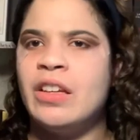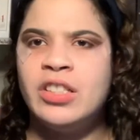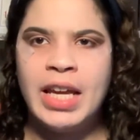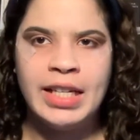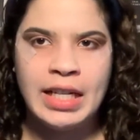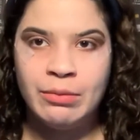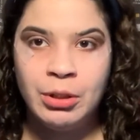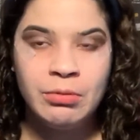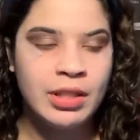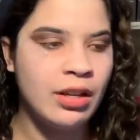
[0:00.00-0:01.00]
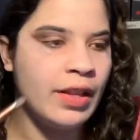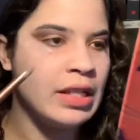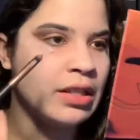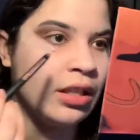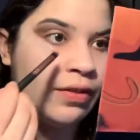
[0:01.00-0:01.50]
take down notes and all that
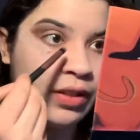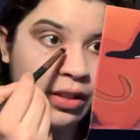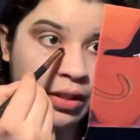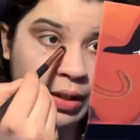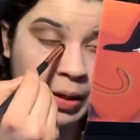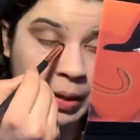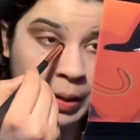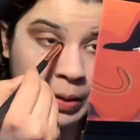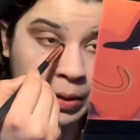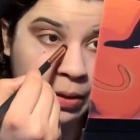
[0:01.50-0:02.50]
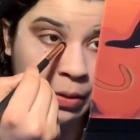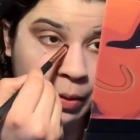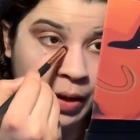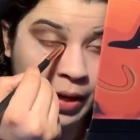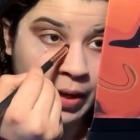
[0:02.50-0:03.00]
stuff. And so